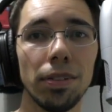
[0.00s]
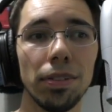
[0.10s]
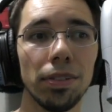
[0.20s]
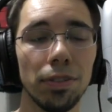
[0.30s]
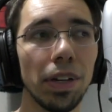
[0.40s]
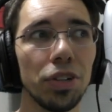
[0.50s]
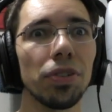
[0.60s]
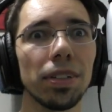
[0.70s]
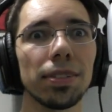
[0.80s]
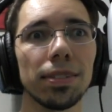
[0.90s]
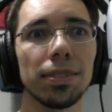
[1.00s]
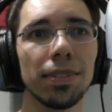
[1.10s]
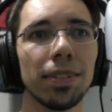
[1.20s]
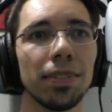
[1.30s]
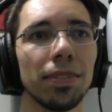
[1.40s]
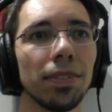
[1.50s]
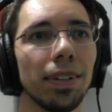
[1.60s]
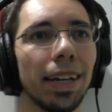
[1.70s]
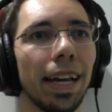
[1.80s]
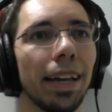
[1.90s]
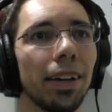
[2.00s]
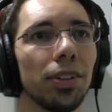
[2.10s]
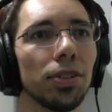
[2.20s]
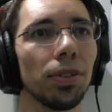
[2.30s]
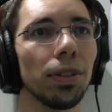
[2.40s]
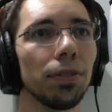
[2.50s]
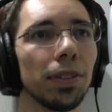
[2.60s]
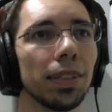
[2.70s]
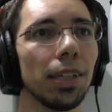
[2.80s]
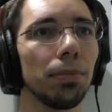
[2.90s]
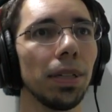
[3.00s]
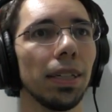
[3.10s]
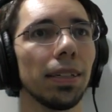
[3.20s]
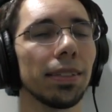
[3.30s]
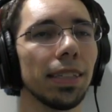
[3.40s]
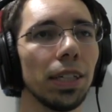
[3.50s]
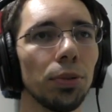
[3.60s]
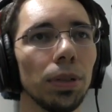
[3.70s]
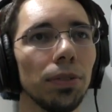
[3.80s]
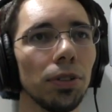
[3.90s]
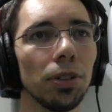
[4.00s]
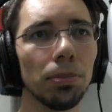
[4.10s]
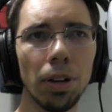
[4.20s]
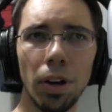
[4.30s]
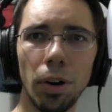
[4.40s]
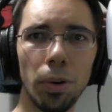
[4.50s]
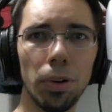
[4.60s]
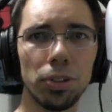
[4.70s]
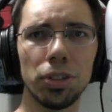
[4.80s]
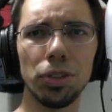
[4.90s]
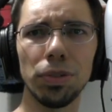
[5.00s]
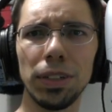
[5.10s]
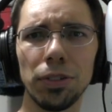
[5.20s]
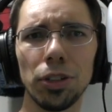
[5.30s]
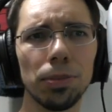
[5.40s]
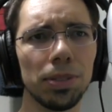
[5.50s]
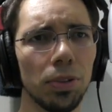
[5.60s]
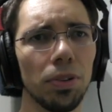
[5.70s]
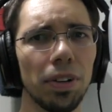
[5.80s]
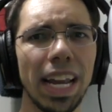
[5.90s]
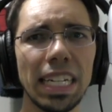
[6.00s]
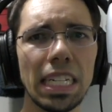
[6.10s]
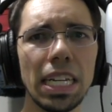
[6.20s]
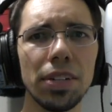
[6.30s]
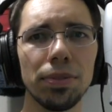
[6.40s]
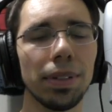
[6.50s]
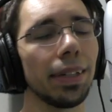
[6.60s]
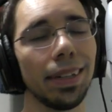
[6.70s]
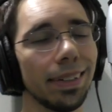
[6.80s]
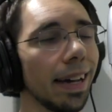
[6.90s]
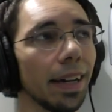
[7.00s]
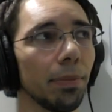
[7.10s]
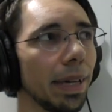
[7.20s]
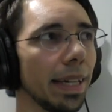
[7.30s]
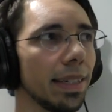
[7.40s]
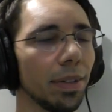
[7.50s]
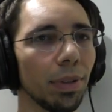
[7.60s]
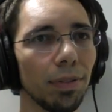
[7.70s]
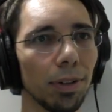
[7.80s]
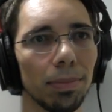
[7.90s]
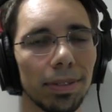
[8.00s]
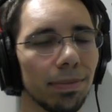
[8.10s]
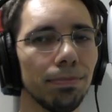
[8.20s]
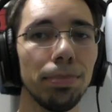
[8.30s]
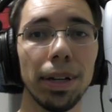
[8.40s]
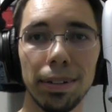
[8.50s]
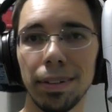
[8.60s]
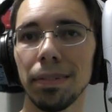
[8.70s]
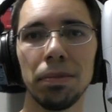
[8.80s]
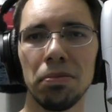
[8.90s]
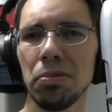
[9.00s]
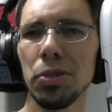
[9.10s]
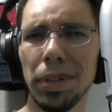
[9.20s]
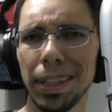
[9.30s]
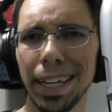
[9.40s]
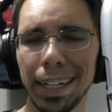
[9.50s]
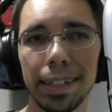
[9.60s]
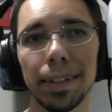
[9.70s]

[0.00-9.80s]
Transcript: the Ventris. And I can control if it's going to be a single reverb or 2 reverbs or 18. Not going to be 18 reverbs, but you get the idea.